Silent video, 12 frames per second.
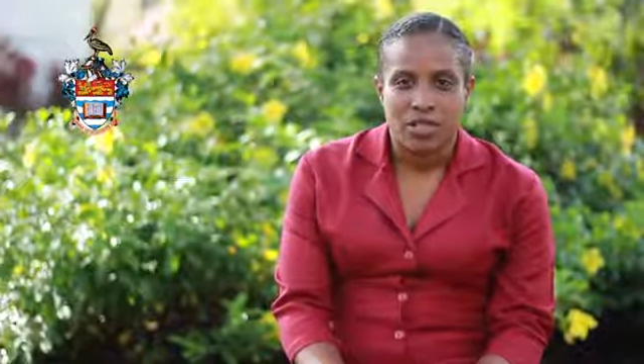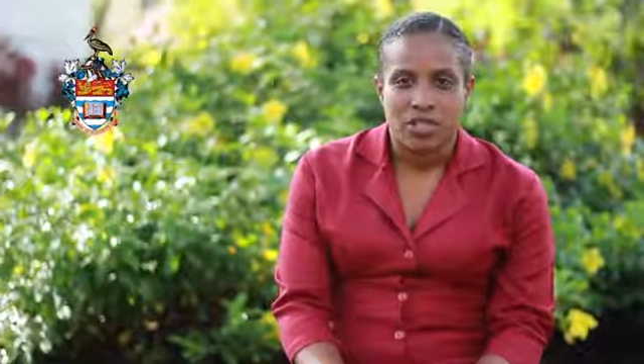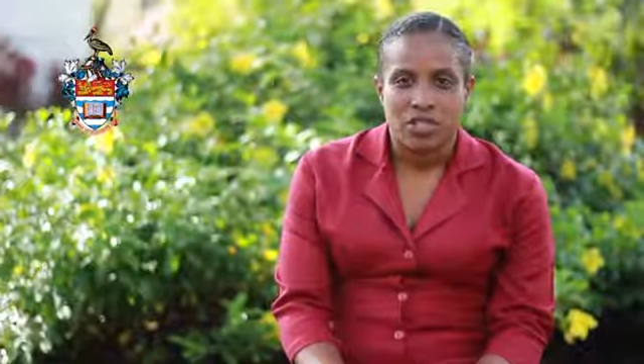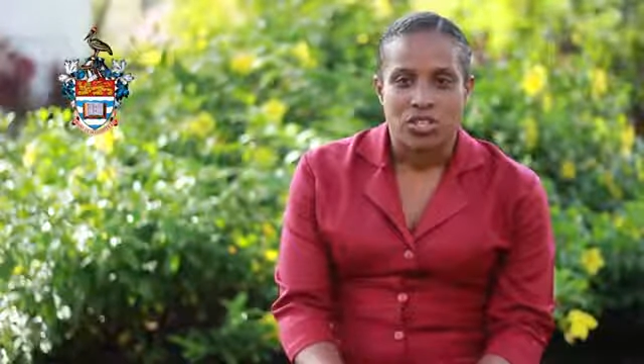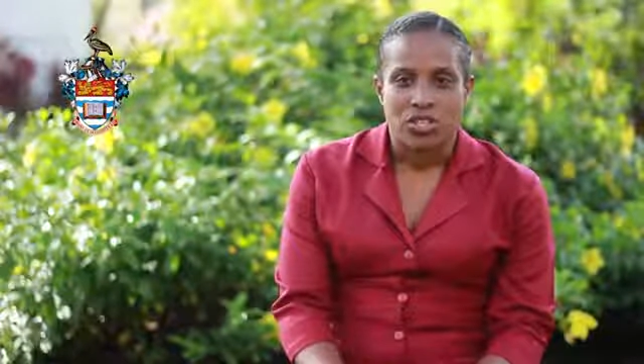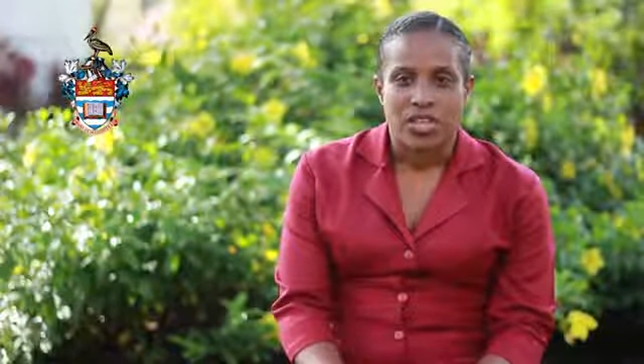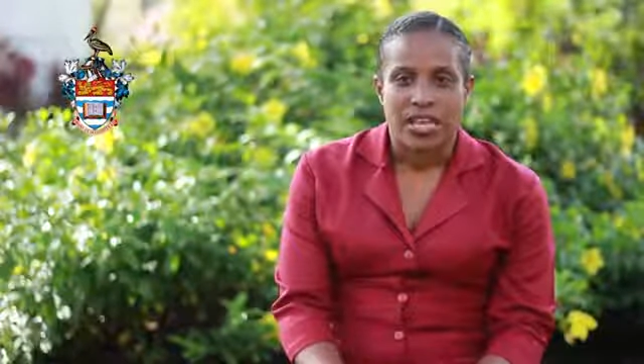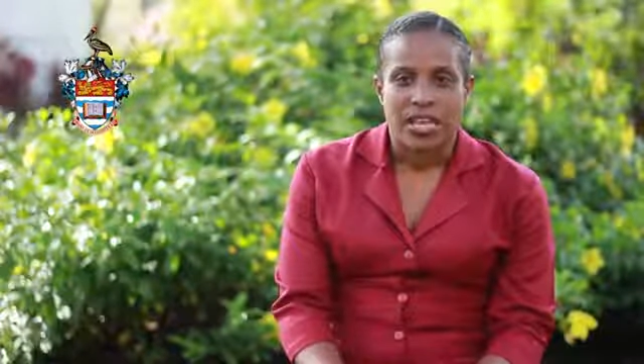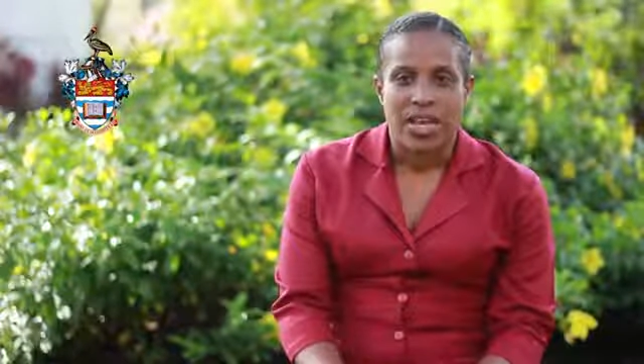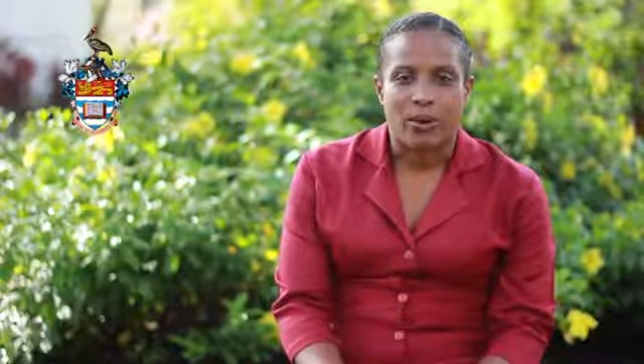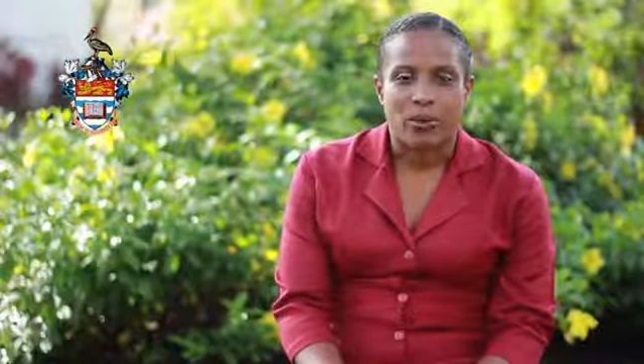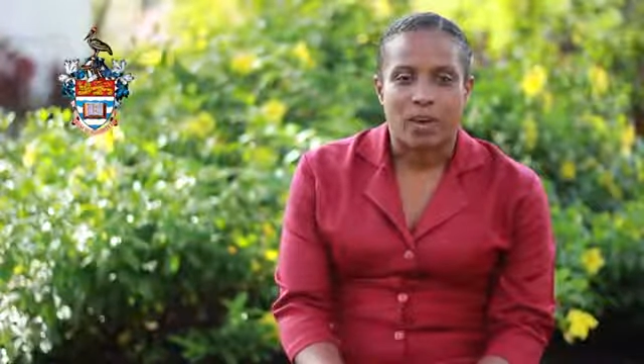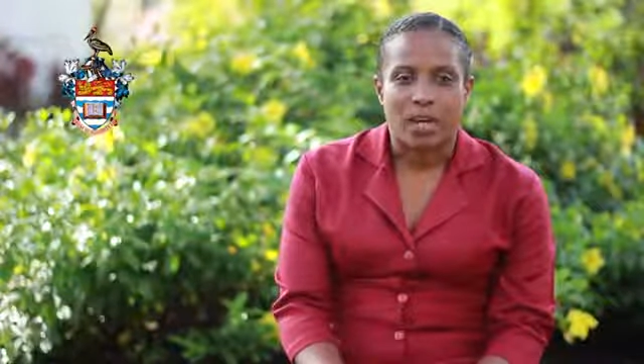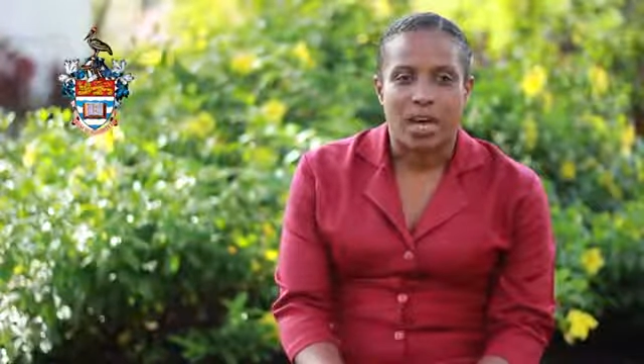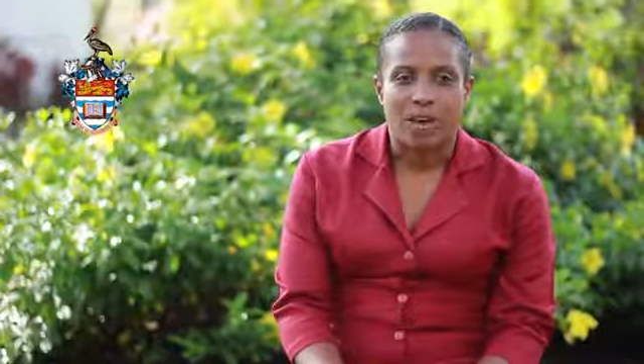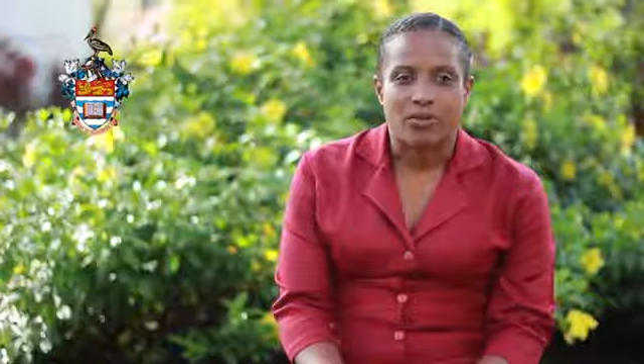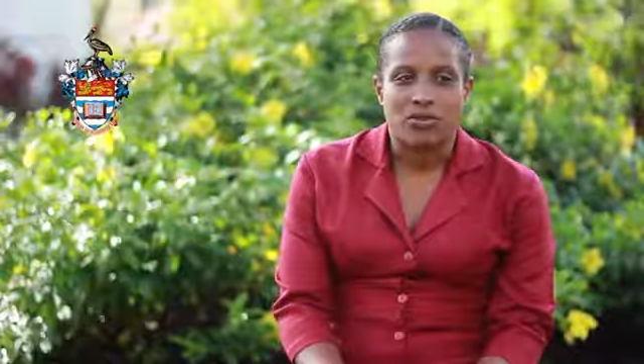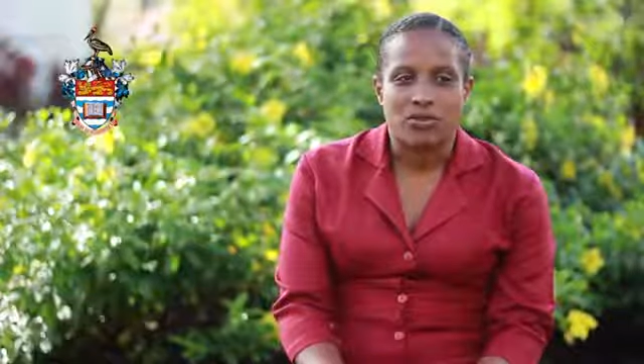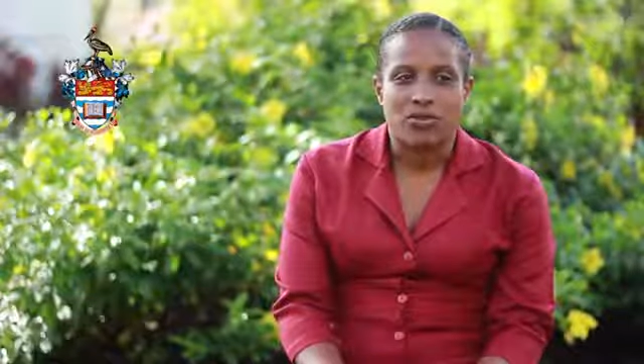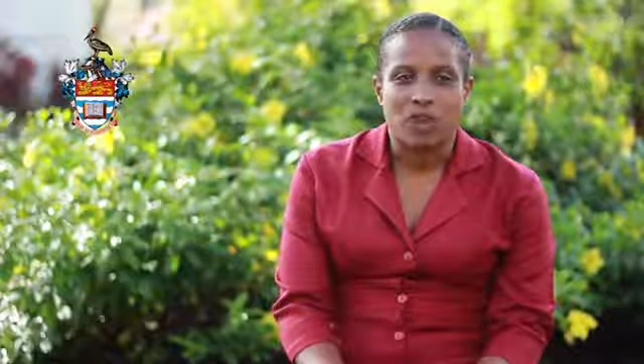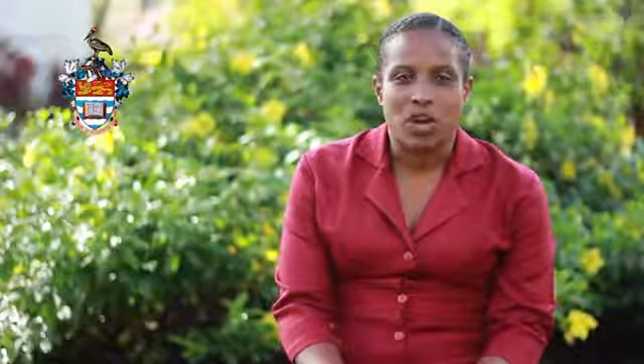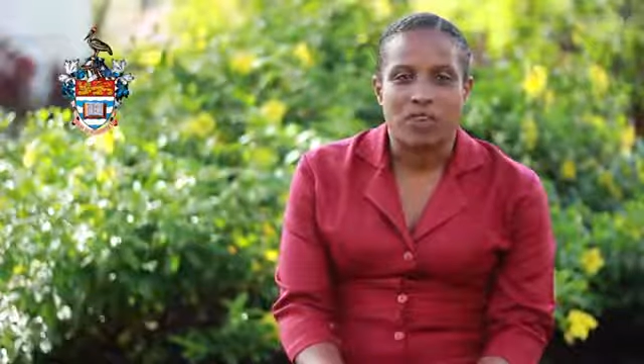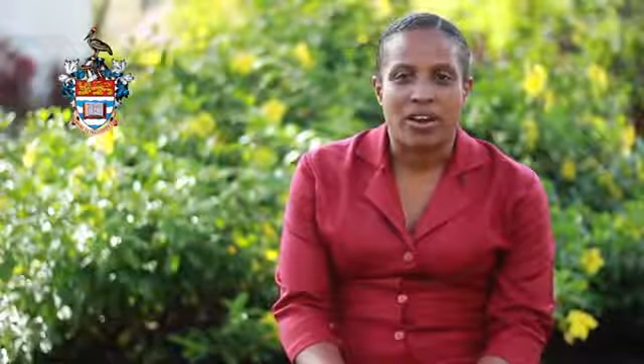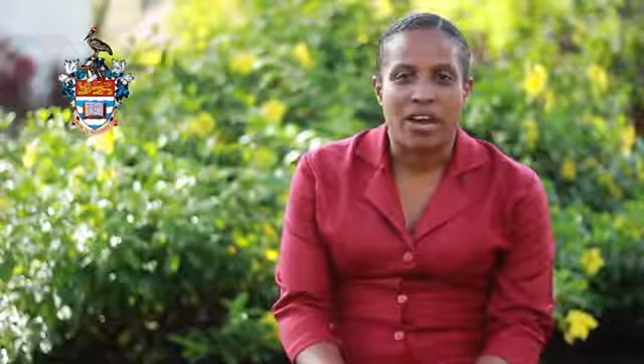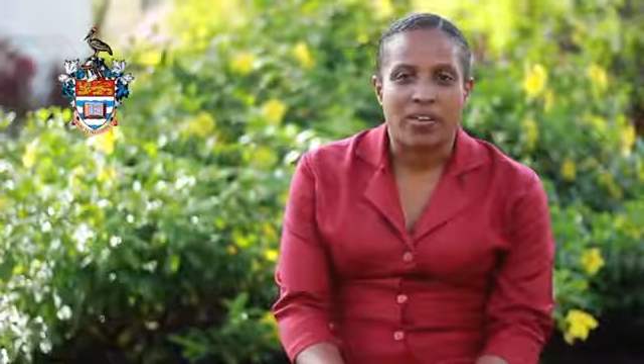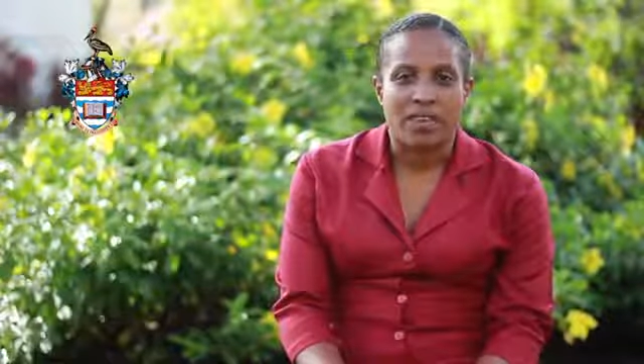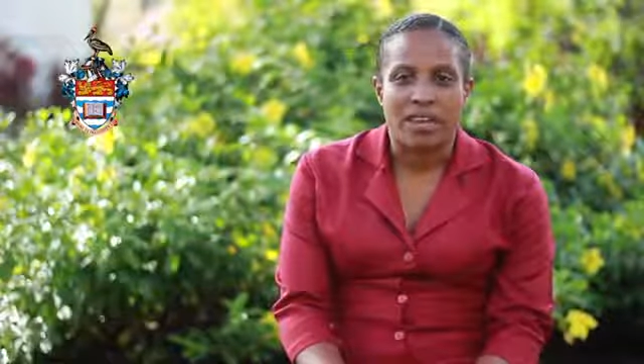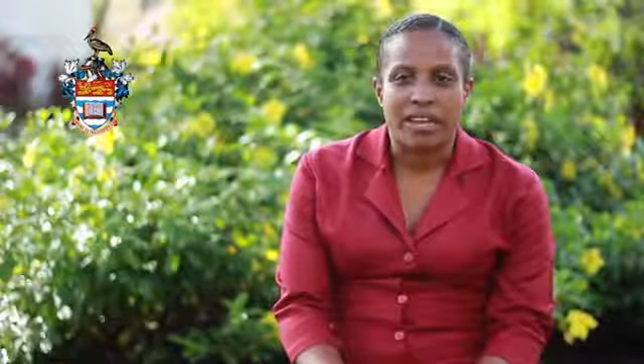so then I wouldn't have to think of having